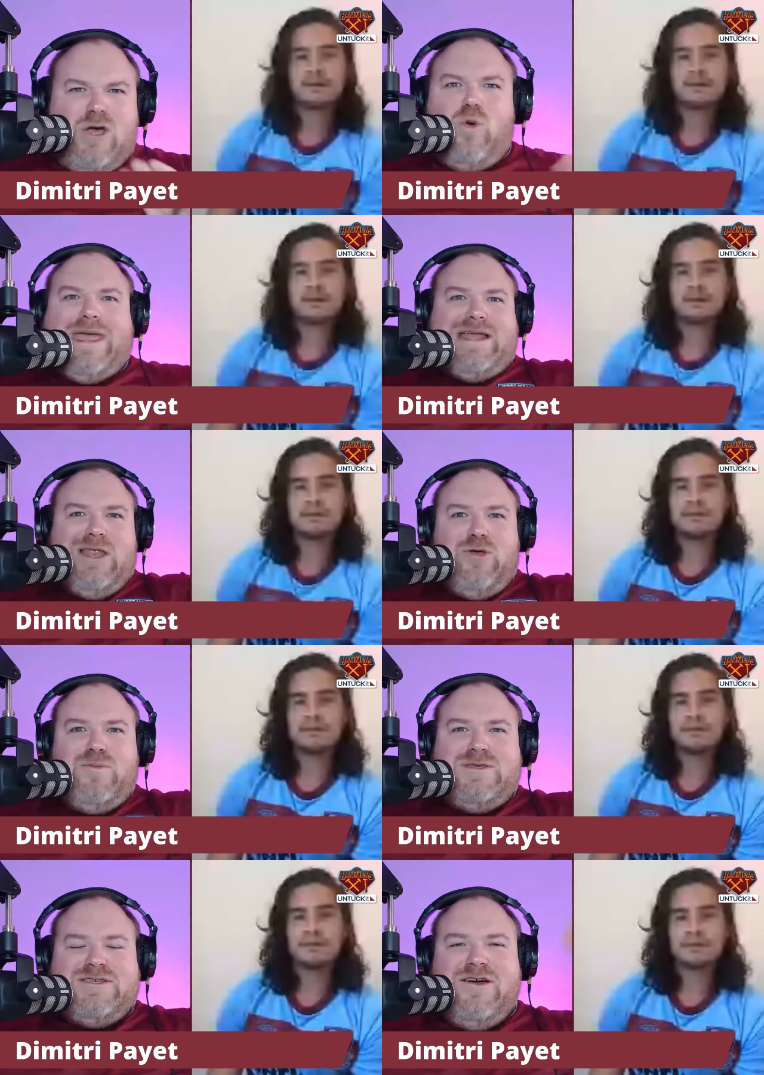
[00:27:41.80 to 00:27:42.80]
Speaker 1: quick loop.
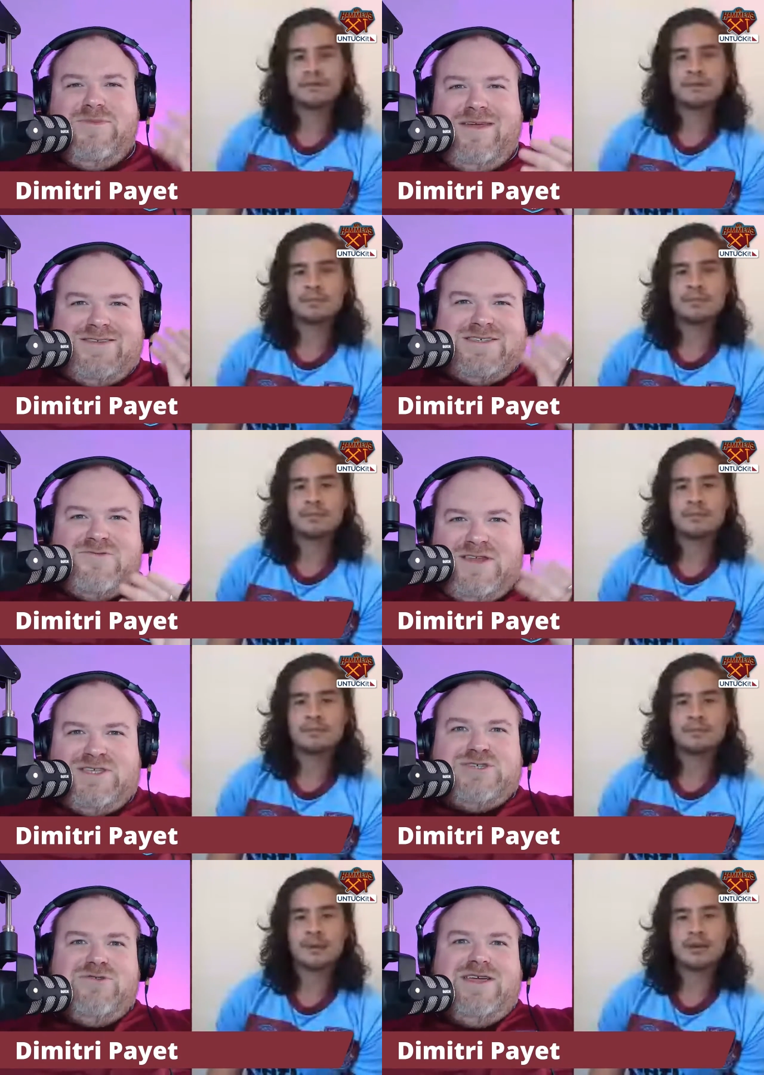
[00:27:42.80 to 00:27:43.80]
Do you know what I mean? It was just really
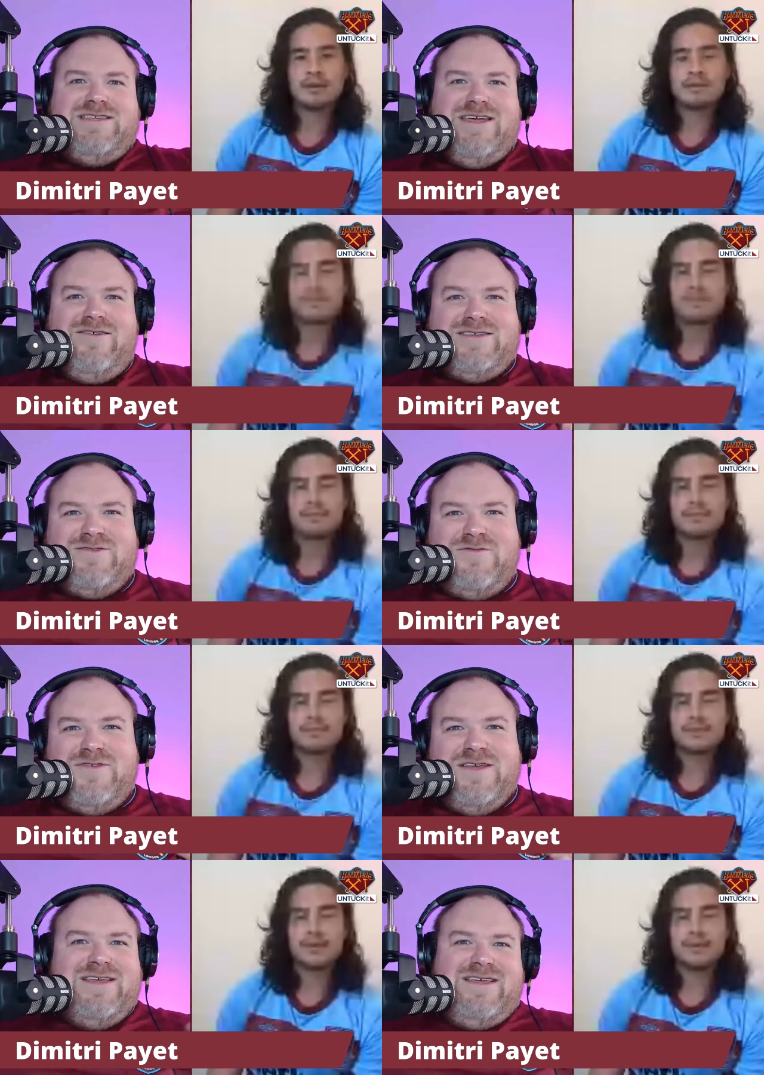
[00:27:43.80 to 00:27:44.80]
strange how it sort
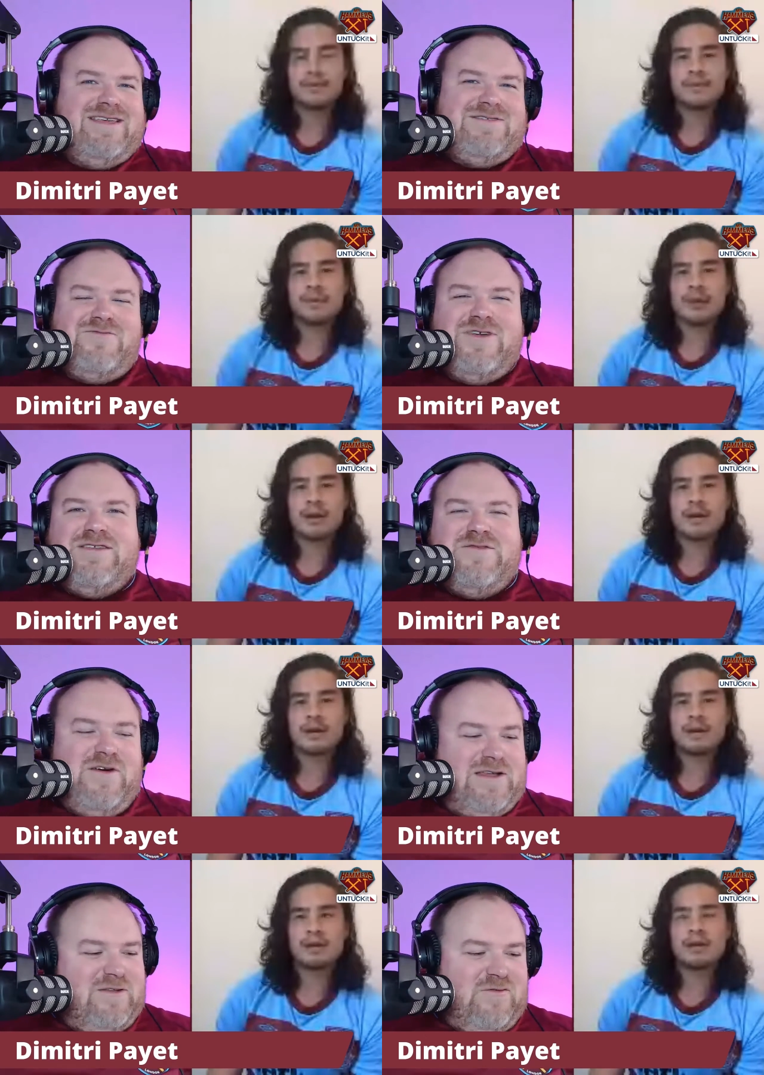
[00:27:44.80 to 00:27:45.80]
of, it sort of
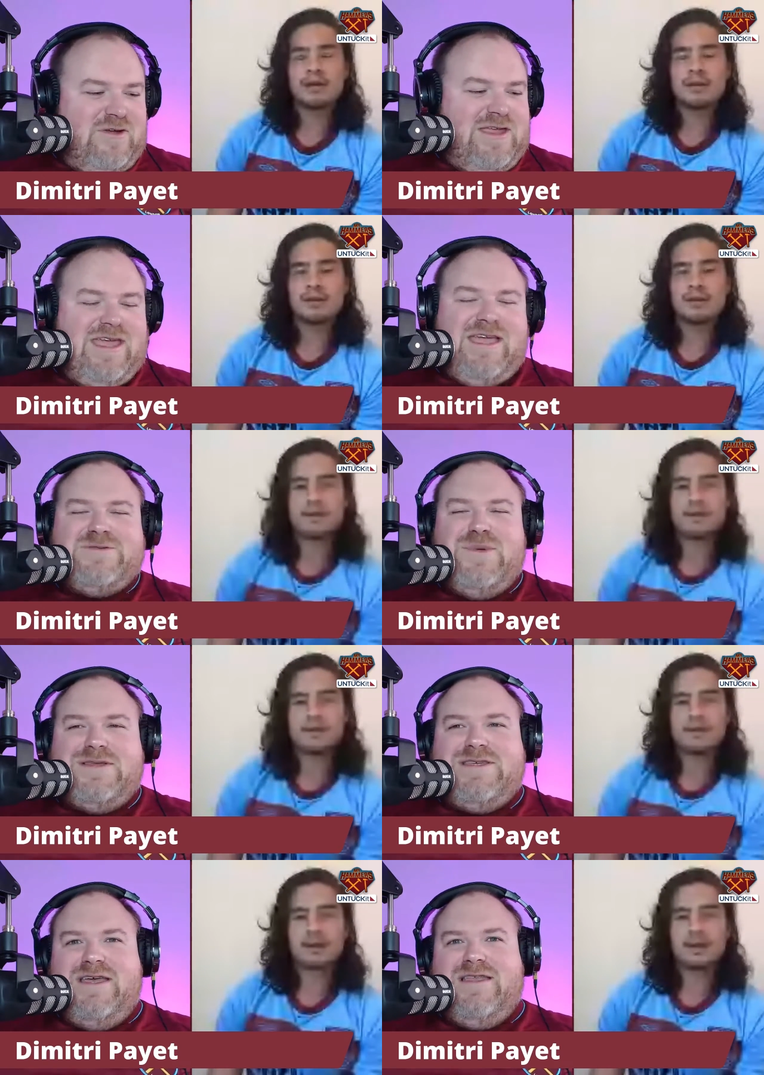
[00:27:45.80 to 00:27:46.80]
redefined the free kicks.
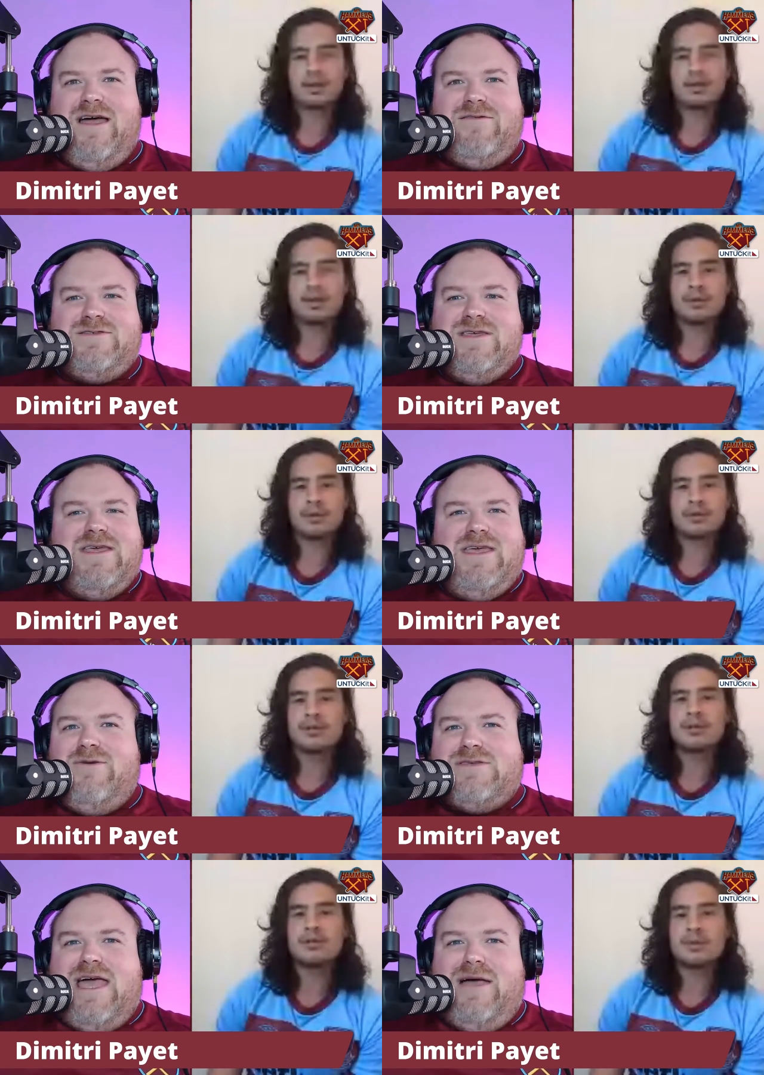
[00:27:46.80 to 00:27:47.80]
But uh, no, it was, it
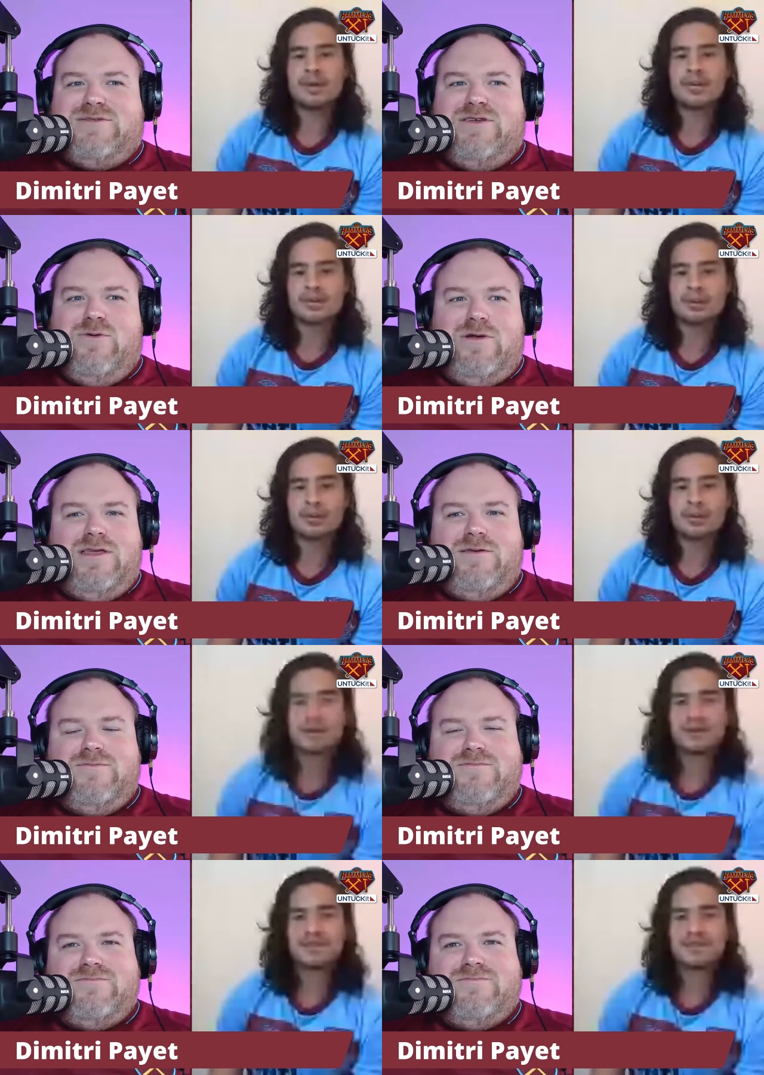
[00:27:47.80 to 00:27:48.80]
was
Speaker 2: absolutely, when he quality. scored,
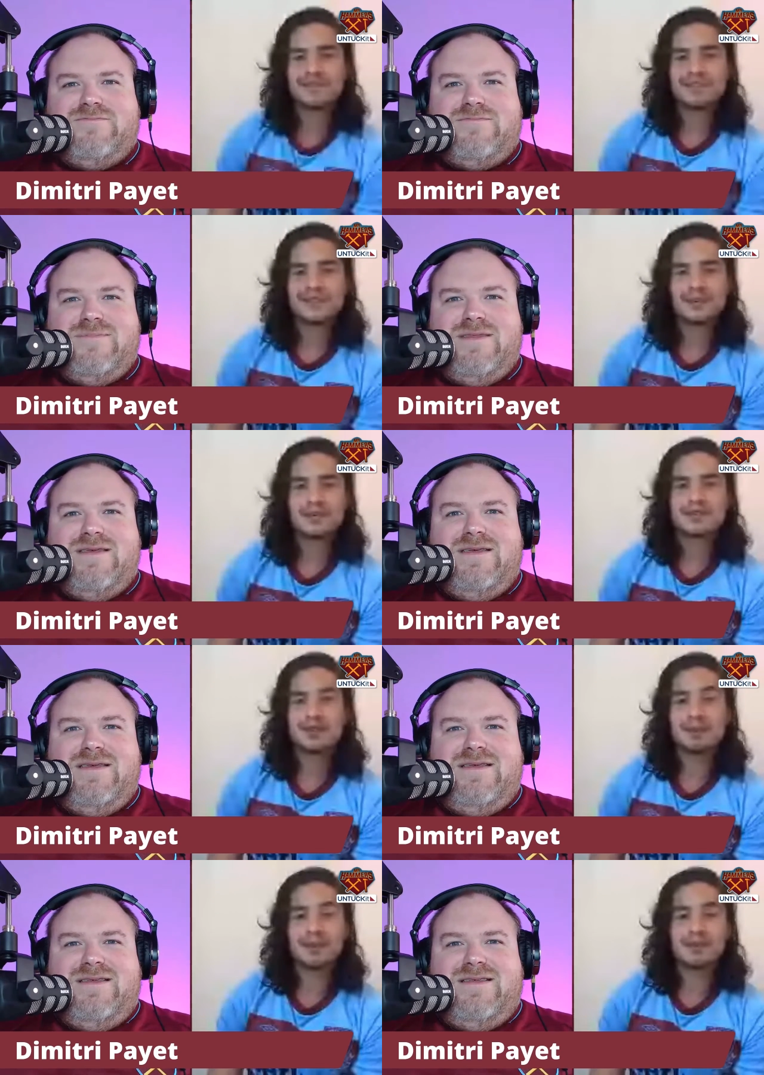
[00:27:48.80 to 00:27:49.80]
he always
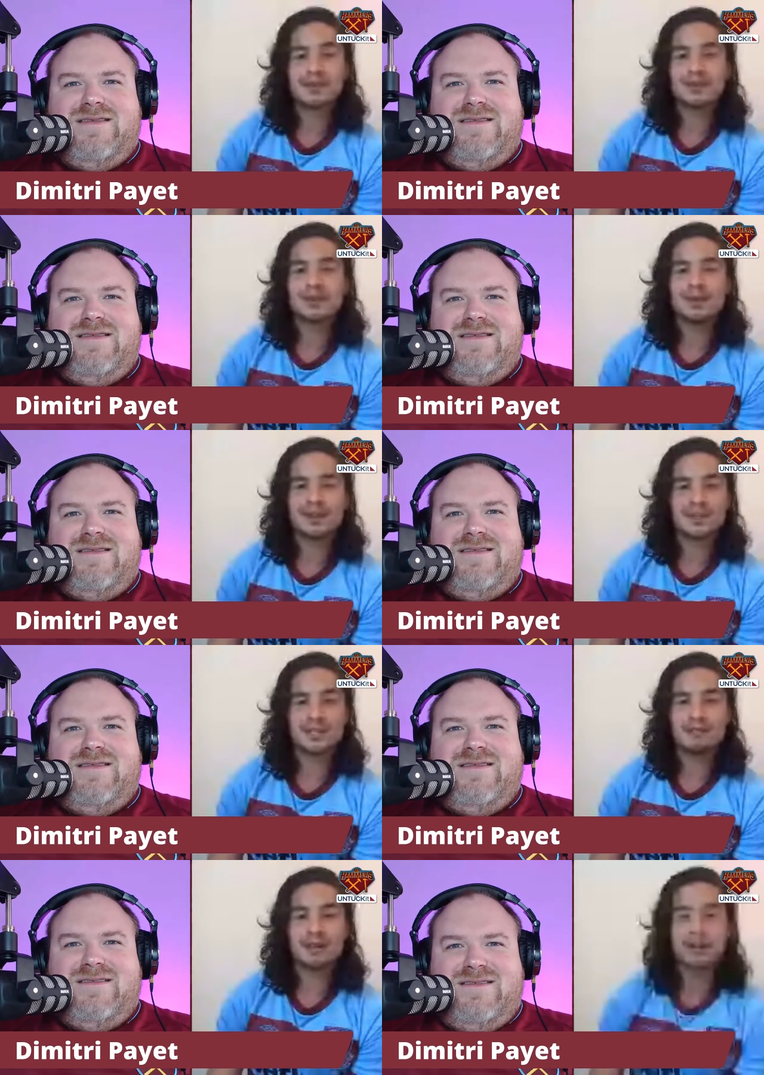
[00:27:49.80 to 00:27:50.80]
knew when he would score one, because
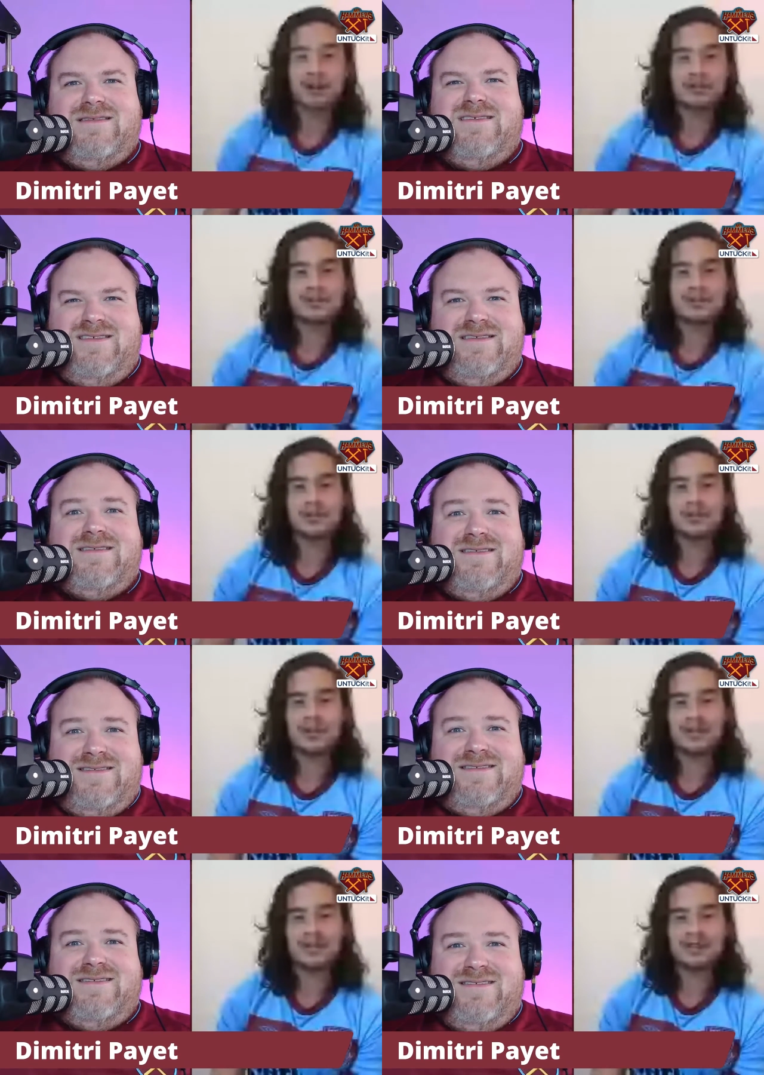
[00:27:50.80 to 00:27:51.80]
he'd run off before it
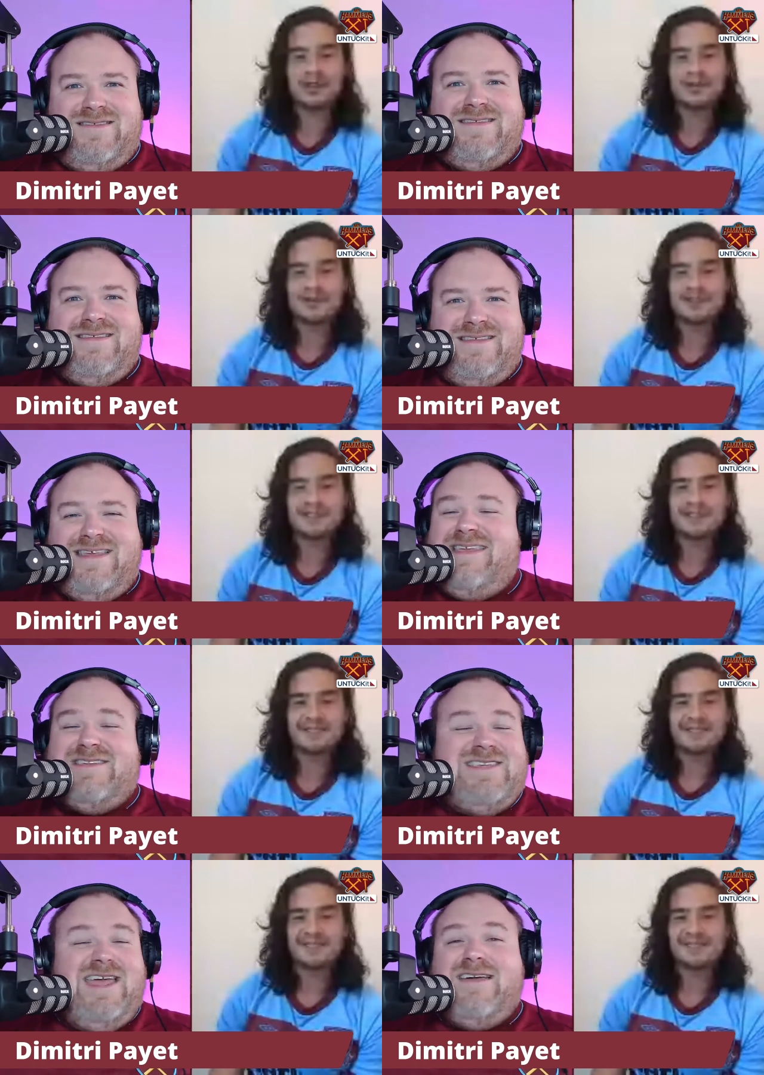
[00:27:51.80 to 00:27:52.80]
went in the goal.
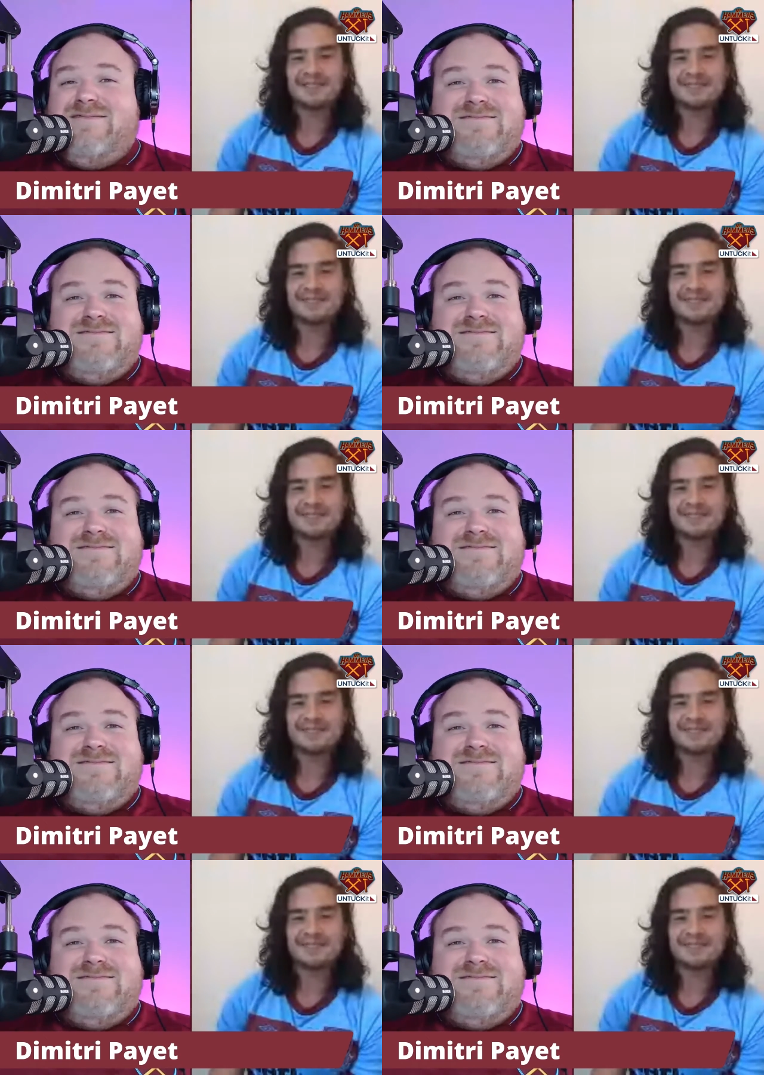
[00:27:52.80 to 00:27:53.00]
Speaker 1: He's, yeah.